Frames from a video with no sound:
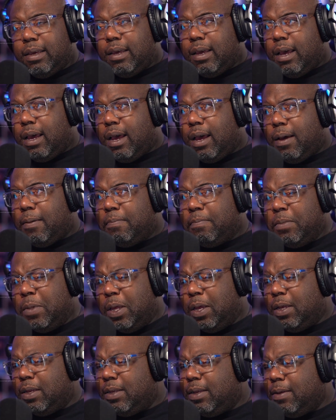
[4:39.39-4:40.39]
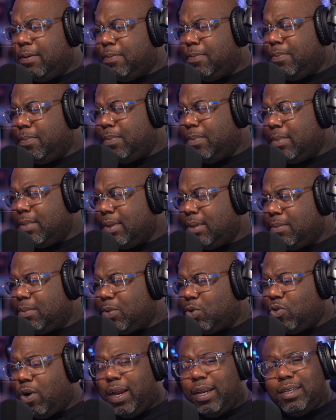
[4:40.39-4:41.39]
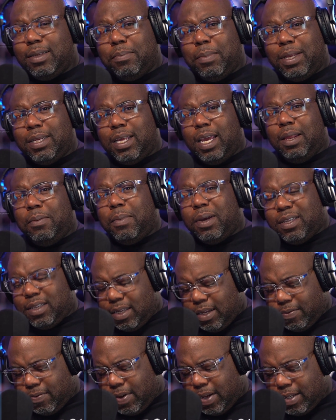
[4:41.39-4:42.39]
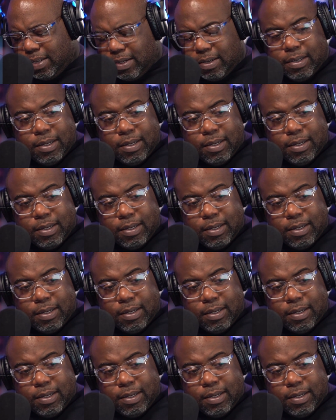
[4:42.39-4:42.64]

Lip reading: Trying to maintain myself, guys.